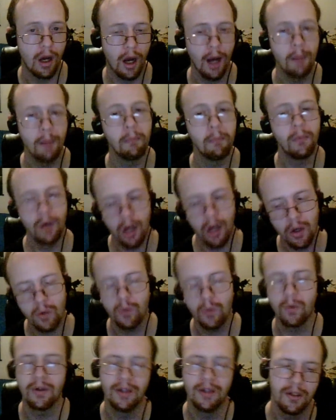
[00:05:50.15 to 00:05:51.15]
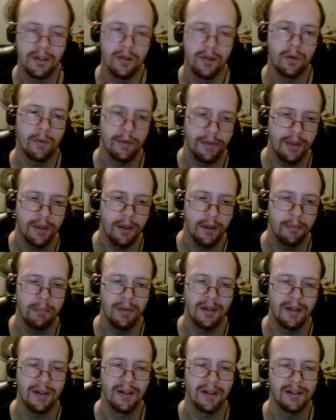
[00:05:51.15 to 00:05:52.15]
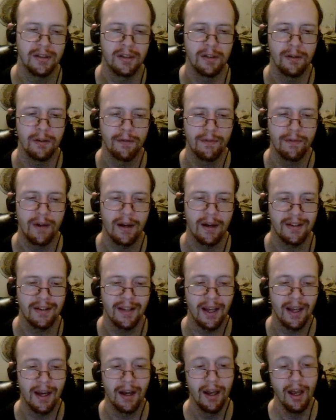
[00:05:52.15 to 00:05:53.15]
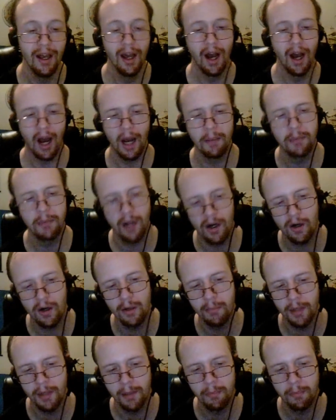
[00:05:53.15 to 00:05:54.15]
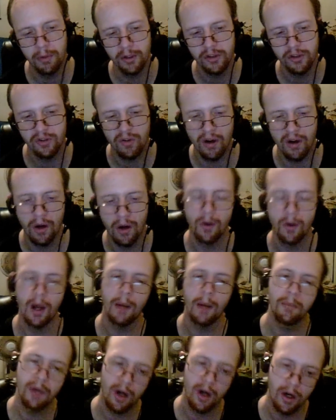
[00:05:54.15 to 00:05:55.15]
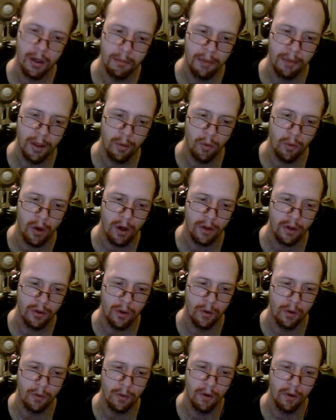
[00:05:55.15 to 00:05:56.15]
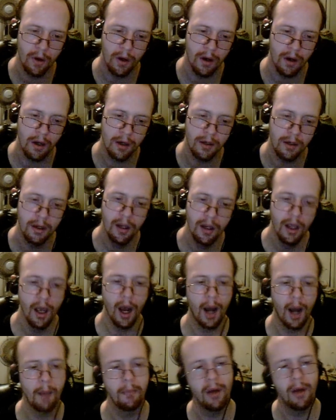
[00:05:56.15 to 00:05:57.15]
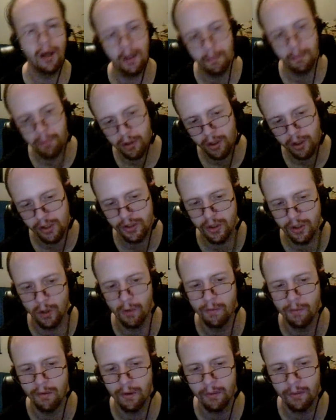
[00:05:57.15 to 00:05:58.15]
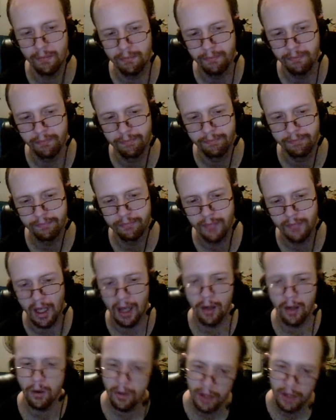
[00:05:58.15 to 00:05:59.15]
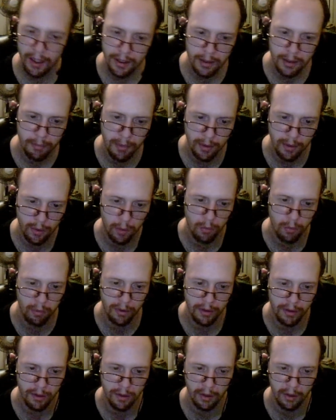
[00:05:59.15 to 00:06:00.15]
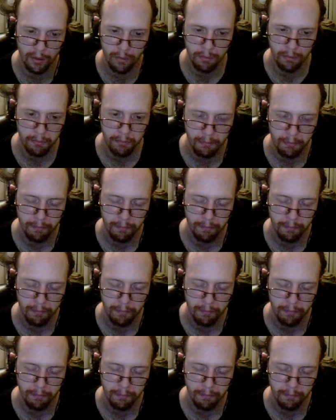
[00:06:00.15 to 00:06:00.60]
I'm not going to deal with it because of the fact that I'm tired of being pushed around. I'm tired of being walked on. I'm not a pushover. I don't like to be told what to do.